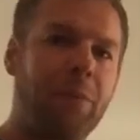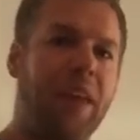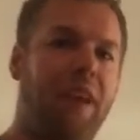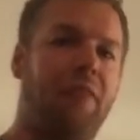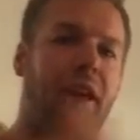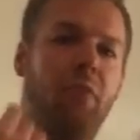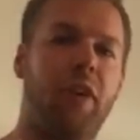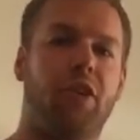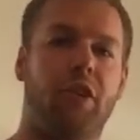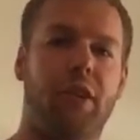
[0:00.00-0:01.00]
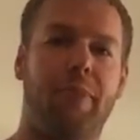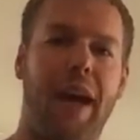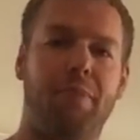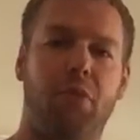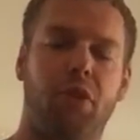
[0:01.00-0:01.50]
If then we took the
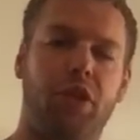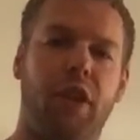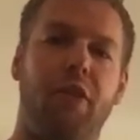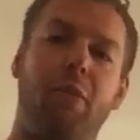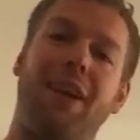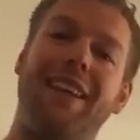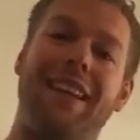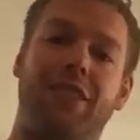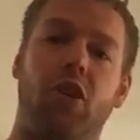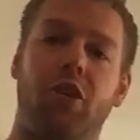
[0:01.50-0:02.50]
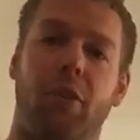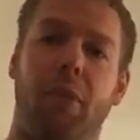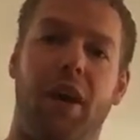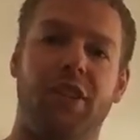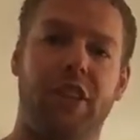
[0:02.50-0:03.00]
back portion of our body, that's called our
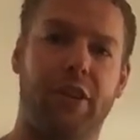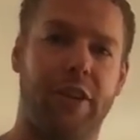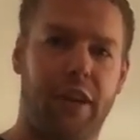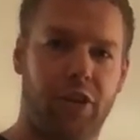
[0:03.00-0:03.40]
posterior.